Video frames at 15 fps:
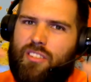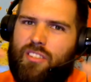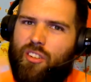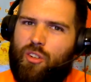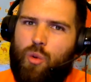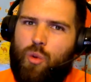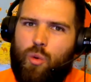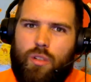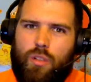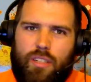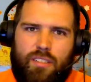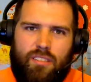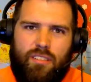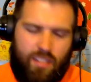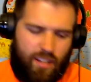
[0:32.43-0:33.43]

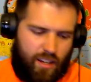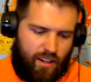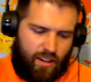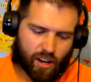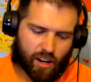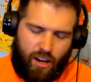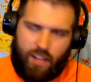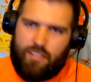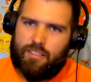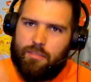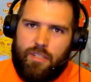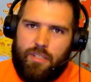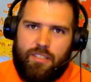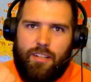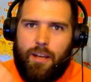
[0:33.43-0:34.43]
coolest,
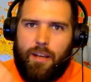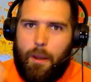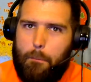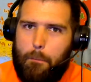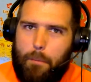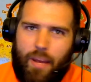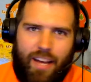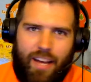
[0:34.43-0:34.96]
awesomest, best,